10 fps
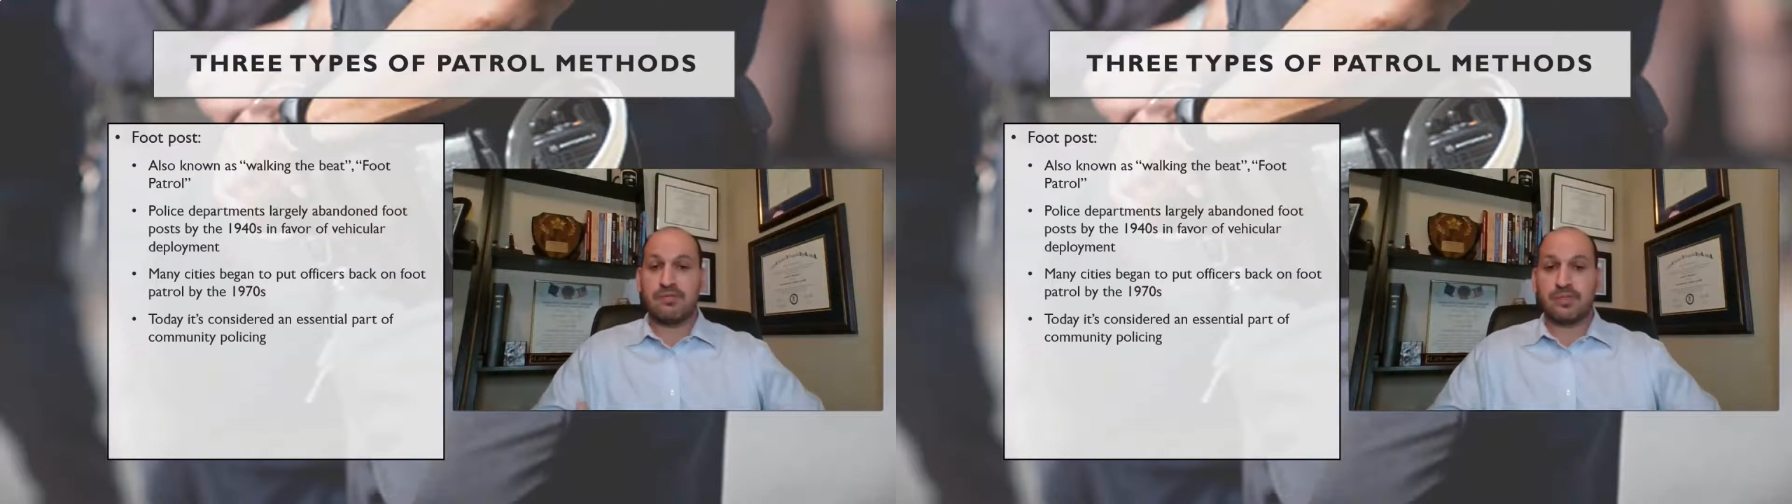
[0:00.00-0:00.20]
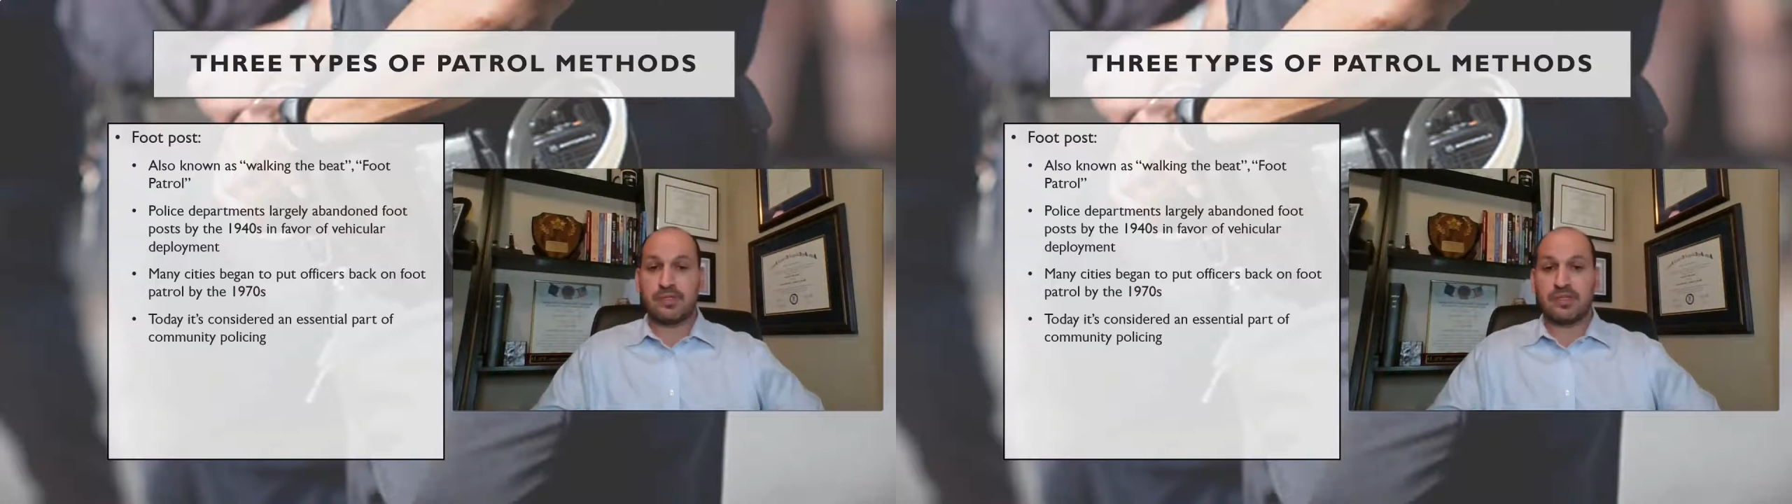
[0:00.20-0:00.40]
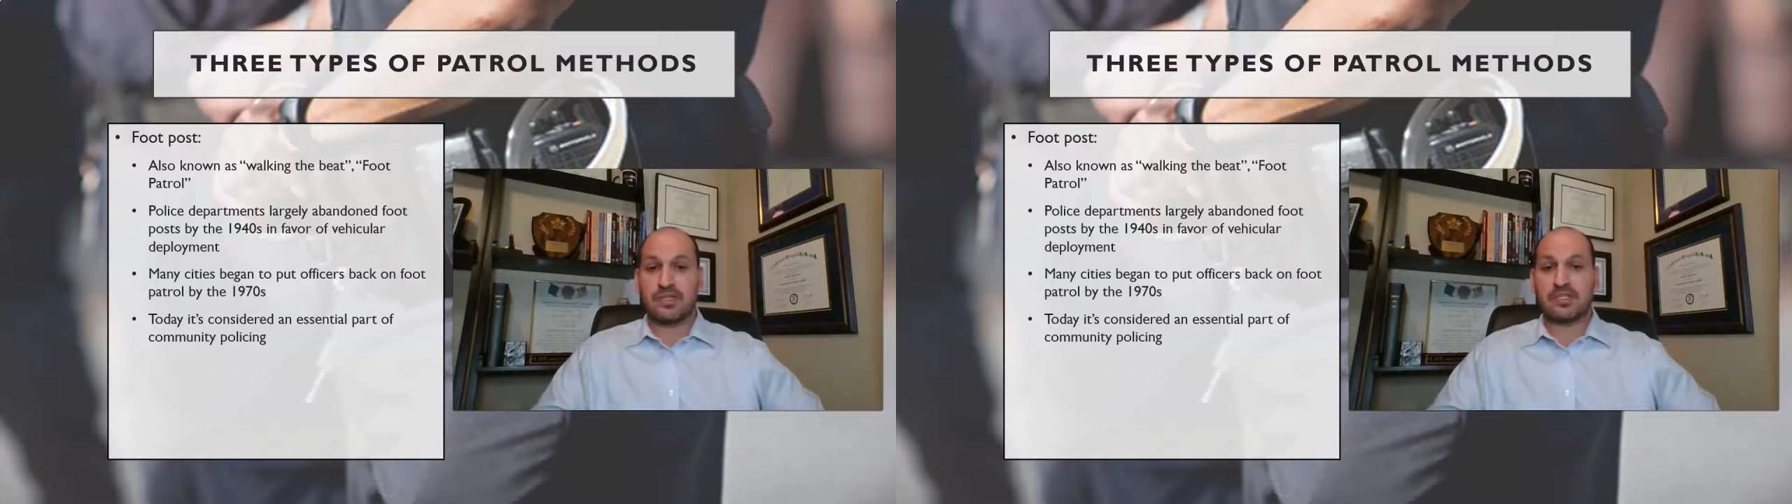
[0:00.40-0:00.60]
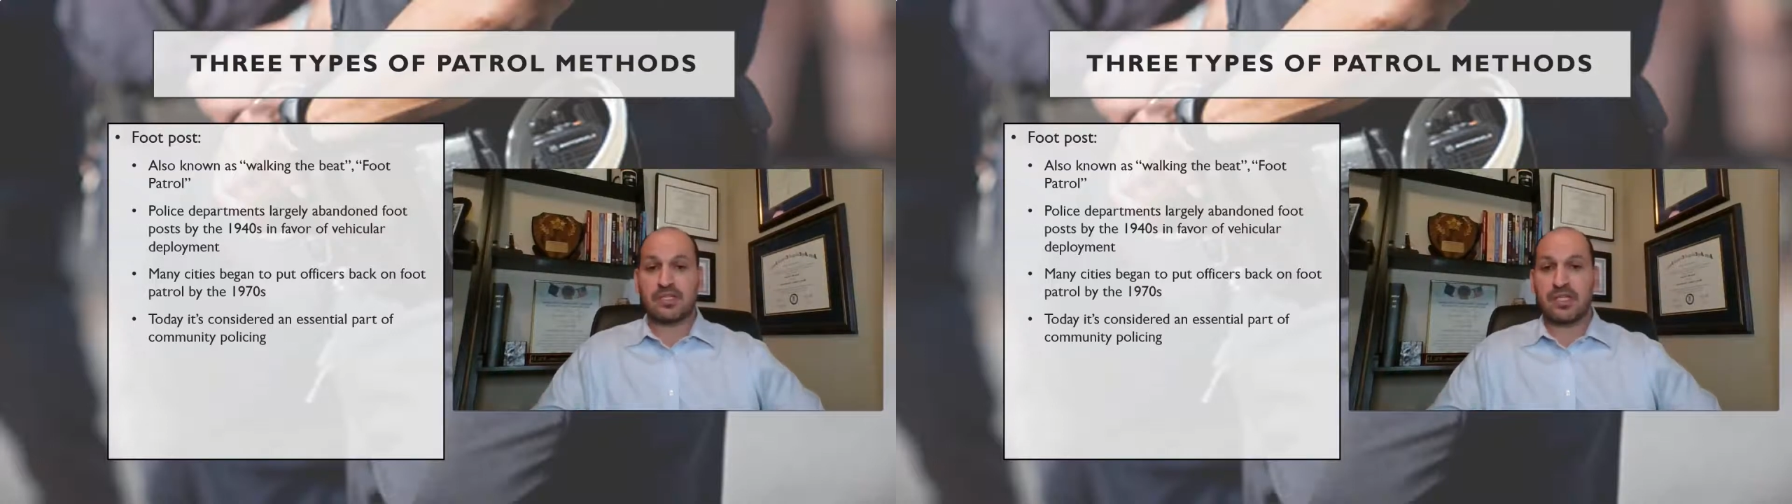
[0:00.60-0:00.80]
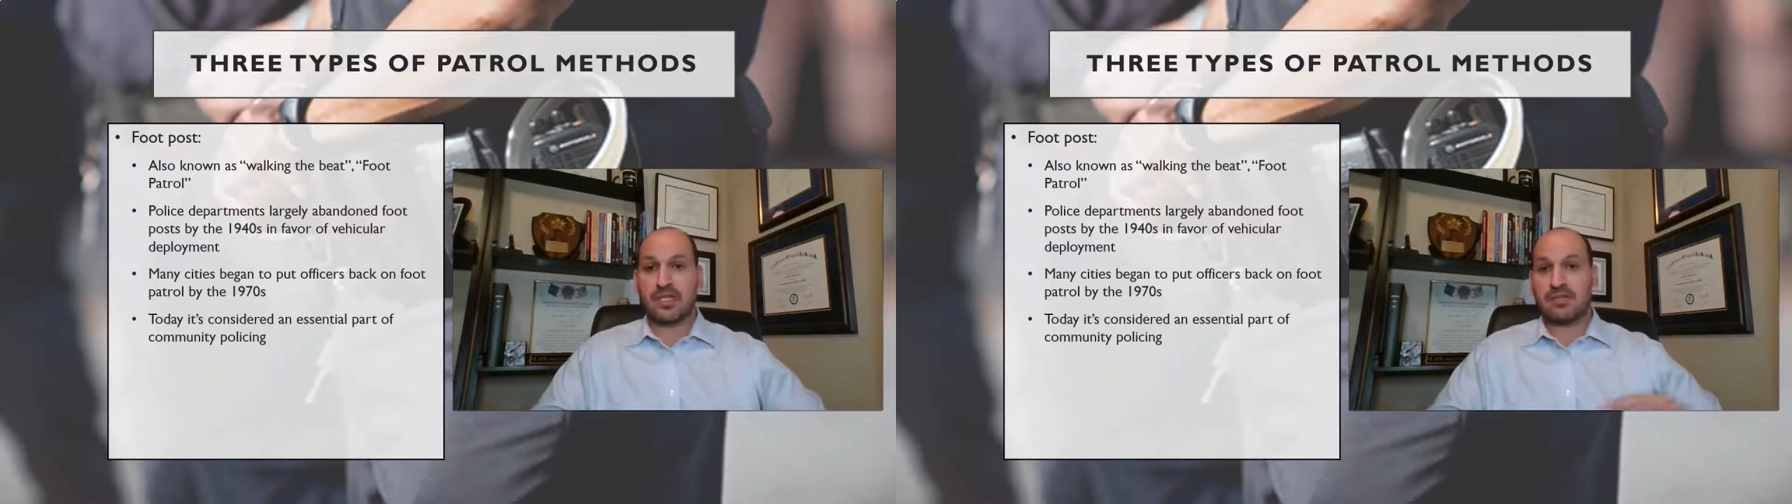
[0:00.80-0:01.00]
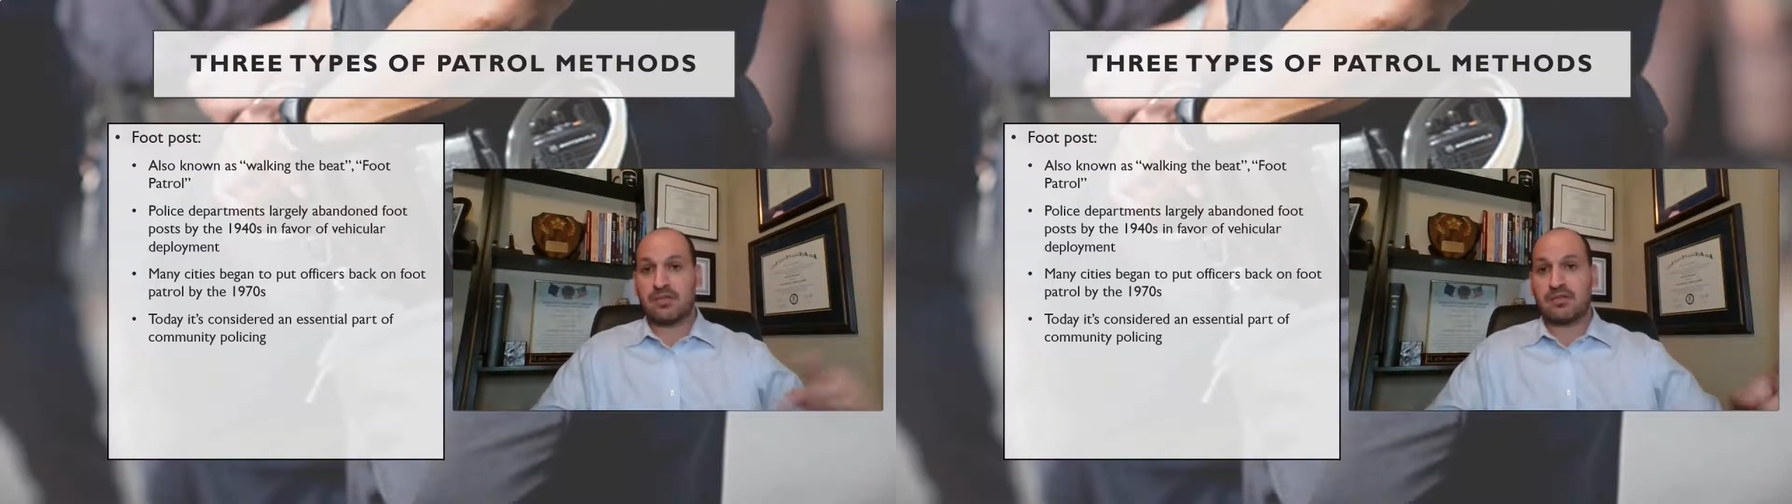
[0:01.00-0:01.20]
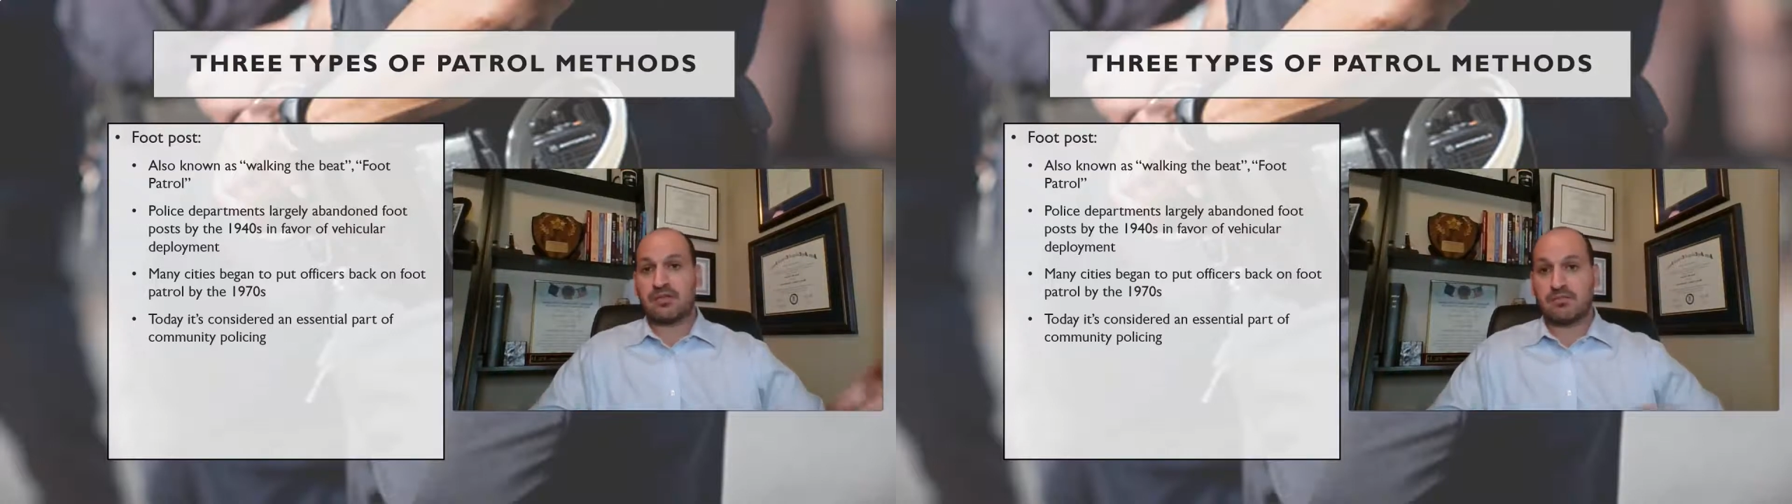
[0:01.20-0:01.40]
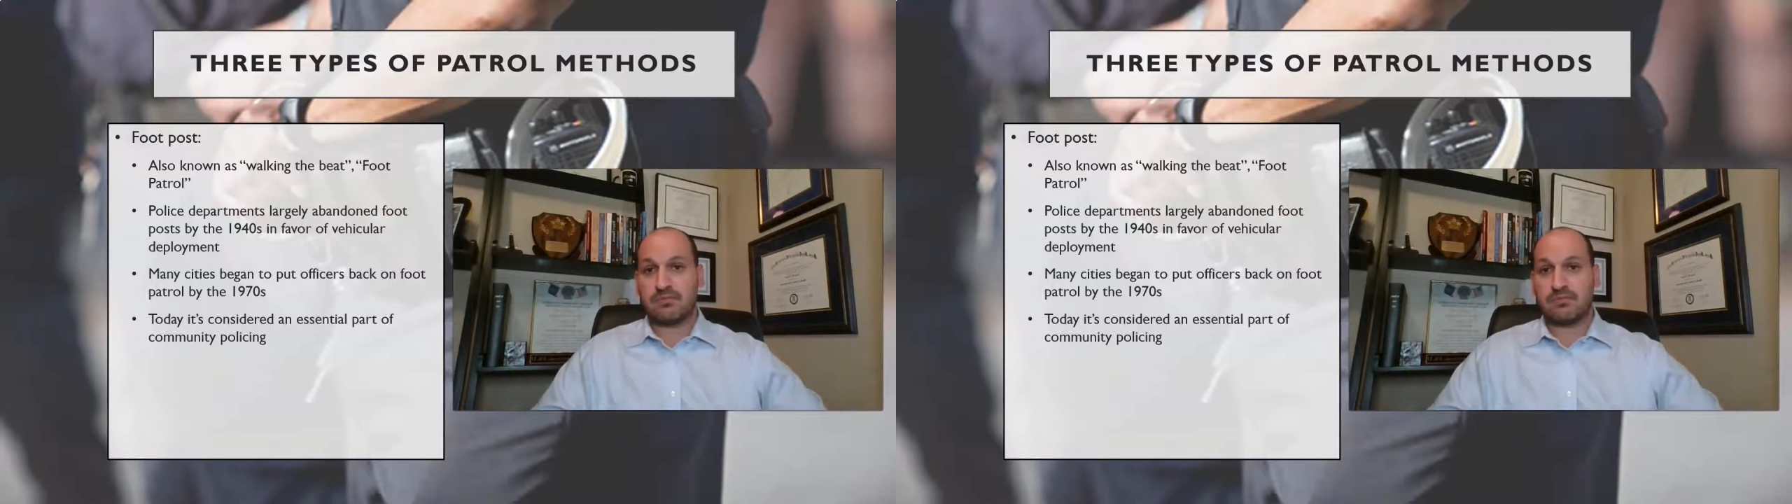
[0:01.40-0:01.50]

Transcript: police could get to